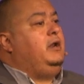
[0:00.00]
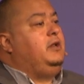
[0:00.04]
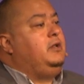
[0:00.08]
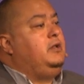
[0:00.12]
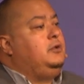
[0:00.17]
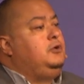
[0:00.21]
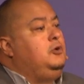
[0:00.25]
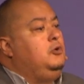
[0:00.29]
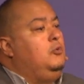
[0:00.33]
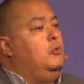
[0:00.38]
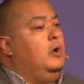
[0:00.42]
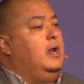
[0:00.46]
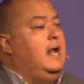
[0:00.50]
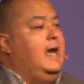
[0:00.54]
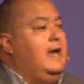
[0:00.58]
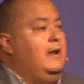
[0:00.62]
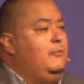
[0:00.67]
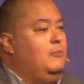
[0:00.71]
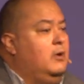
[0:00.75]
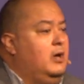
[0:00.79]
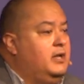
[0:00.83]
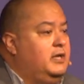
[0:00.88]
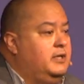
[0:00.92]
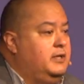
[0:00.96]
to do what I
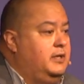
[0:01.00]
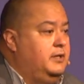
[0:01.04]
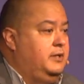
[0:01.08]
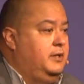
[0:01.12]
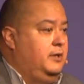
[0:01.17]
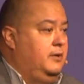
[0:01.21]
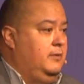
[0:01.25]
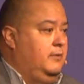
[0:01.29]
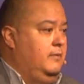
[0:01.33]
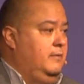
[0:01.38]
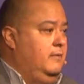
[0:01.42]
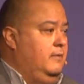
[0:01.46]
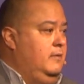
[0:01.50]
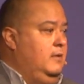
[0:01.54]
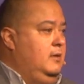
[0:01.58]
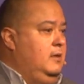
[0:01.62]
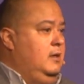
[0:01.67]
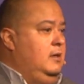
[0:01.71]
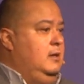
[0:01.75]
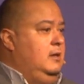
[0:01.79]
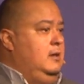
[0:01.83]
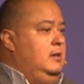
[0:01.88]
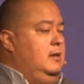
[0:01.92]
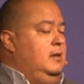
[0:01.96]
wanted to do.
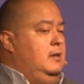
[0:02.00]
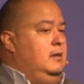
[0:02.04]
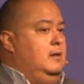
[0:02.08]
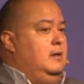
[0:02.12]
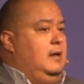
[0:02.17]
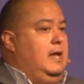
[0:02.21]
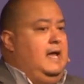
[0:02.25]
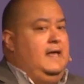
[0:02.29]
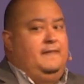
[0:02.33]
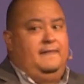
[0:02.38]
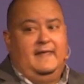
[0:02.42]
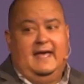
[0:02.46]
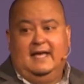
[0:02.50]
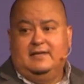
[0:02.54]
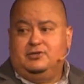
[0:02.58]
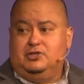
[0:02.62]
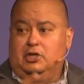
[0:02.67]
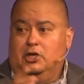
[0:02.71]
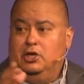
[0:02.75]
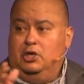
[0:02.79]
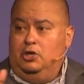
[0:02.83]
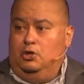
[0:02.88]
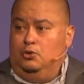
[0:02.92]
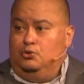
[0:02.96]
And that's a
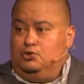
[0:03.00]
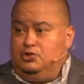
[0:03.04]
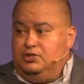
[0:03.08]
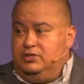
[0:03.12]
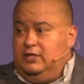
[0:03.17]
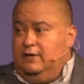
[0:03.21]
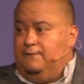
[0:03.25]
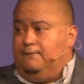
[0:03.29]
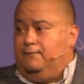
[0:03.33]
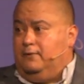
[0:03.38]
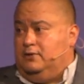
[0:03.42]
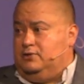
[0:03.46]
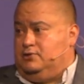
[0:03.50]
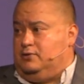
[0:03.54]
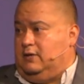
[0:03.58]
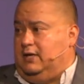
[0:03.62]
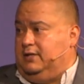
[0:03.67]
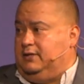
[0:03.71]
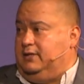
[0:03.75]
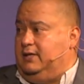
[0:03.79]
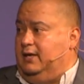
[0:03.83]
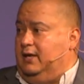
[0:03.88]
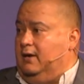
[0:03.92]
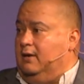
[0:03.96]
huge difference right
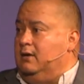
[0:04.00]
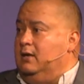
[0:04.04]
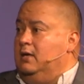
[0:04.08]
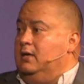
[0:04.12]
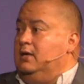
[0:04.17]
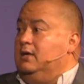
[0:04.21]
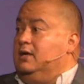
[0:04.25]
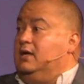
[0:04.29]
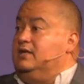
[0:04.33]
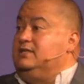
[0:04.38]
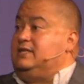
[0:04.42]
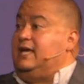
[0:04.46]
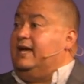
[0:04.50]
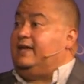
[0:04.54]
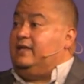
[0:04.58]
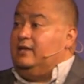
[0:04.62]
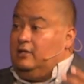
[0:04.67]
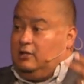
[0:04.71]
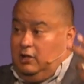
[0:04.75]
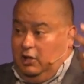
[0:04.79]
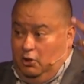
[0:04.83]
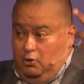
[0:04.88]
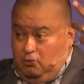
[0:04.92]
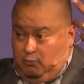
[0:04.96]
there because I can
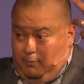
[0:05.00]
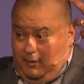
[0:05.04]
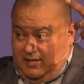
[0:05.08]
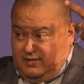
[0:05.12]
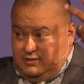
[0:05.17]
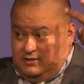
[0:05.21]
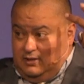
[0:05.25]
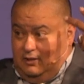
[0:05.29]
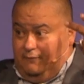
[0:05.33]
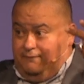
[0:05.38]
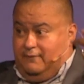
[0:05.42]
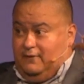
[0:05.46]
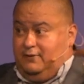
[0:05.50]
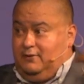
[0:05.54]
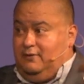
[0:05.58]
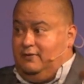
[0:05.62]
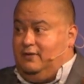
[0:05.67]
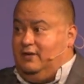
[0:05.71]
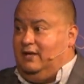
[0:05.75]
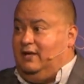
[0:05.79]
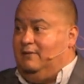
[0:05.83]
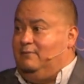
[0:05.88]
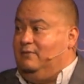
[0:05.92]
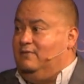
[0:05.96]
cloak myself under the
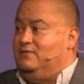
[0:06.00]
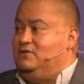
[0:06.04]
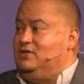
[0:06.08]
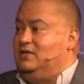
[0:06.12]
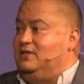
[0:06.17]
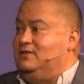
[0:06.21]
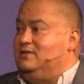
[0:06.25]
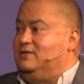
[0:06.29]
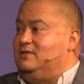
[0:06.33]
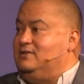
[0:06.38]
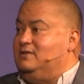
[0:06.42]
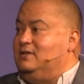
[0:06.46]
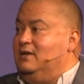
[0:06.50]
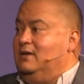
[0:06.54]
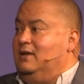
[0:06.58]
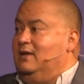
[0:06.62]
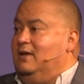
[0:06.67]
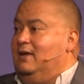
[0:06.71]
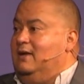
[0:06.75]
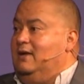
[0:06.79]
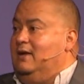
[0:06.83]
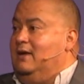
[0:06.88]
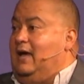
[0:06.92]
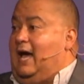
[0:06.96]
name of Jesus.
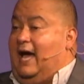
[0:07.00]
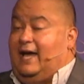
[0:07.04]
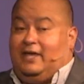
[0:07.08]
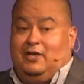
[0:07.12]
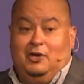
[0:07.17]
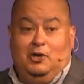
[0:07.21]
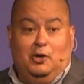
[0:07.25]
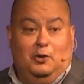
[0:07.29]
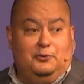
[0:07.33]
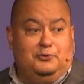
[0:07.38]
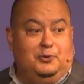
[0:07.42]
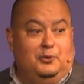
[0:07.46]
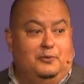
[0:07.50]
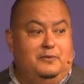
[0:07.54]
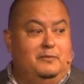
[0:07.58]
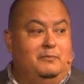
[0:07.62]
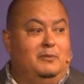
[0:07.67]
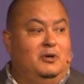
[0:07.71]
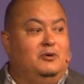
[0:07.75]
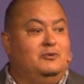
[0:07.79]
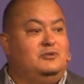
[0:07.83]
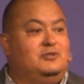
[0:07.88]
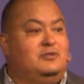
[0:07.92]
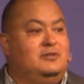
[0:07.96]
I can go through the
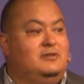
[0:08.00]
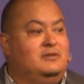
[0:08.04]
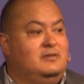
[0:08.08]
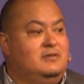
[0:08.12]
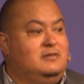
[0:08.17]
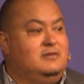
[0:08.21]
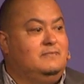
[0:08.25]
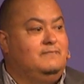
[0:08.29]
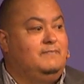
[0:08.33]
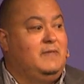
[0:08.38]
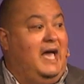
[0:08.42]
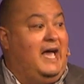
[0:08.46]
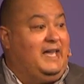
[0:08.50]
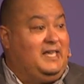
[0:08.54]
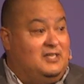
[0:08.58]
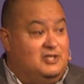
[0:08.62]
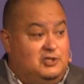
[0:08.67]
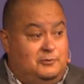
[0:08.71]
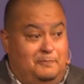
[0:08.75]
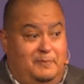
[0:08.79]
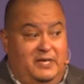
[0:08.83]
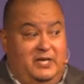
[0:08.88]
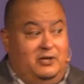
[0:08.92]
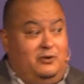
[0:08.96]
motions. I can
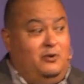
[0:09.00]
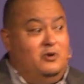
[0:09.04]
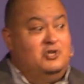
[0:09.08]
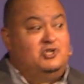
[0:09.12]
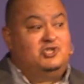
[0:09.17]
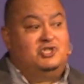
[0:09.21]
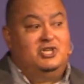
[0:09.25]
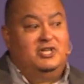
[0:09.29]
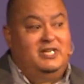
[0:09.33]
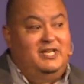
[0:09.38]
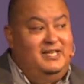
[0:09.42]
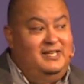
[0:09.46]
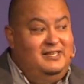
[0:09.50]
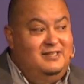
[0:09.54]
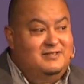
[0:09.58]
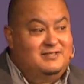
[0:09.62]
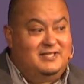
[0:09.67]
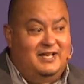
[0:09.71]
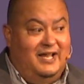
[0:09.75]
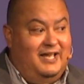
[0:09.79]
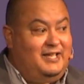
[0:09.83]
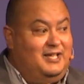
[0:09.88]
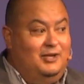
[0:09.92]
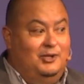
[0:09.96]
speak Christianese
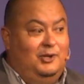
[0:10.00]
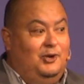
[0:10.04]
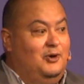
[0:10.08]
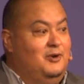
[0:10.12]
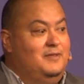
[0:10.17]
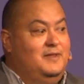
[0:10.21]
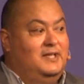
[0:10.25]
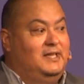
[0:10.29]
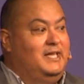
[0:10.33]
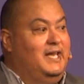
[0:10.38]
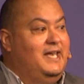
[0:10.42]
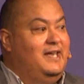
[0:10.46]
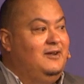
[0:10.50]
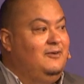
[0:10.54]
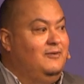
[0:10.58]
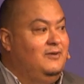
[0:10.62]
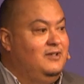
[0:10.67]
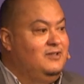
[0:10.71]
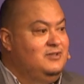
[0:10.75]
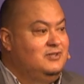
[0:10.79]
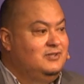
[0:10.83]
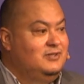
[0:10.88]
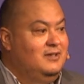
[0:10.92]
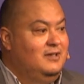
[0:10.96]
and I can learn the
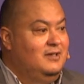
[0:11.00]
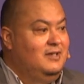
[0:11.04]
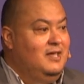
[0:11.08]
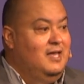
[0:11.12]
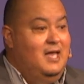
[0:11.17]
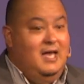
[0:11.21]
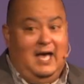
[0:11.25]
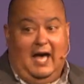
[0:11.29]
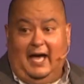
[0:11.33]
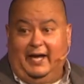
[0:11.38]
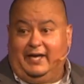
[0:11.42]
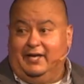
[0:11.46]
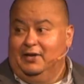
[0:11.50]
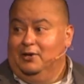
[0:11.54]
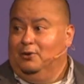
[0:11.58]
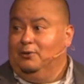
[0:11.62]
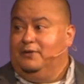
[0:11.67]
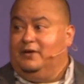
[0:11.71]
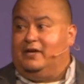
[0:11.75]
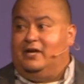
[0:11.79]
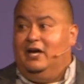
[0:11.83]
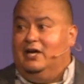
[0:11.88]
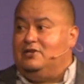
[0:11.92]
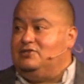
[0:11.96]
language. I can know the
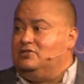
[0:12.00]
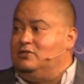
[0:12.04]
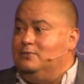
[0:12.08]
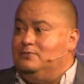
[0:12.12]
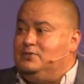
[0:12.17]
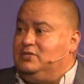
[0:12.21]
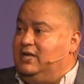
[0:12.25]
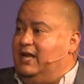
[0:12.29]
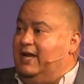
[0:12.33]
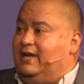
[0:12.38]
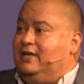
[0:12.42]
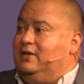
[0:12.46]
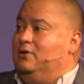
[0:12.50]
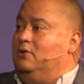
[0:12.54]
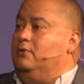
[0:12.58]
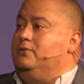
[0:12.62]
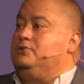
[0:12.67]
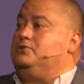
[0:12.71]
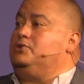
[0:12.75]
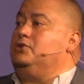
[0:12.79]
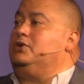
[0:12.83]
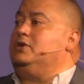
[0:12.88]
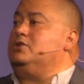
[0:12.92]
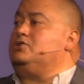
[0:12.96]
customs and I can know the
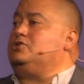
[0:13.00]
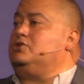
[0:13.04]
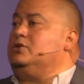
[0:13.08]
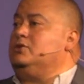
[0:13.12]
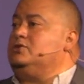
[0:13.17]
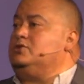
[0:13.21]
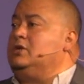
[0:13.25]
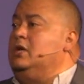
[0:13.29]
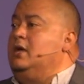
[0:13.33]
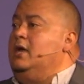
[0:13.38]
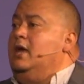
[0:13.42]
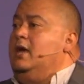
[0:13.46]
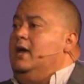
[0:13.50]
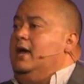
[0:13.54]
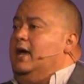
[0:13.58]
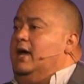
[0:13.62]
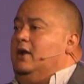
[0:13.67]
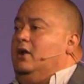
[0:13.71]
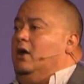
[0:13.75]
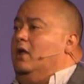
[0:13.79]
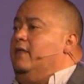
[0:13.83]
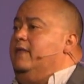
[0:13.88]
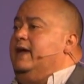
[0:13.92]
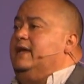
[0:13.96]
traditions, and
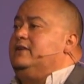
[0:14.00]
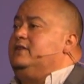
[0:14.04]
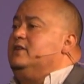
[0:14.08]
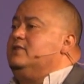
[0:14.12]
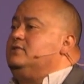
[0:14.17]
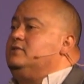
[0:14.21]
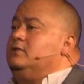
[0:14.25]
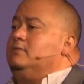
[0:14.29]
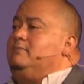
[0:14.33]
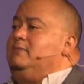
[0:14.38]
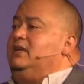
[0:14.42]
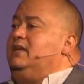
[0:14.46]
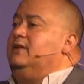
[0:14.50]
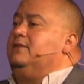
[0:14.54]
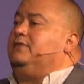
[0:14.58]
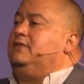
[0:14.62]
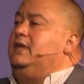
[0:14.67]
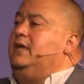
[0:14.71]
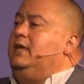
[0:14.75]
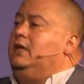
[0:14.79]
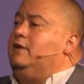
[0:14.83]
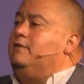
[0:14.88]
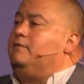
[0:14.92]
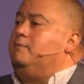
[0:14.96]
all that doesn't mean a
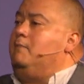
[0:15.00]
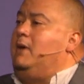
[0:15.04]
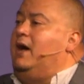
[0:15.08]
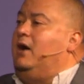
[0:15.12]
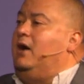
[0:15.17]
thing if my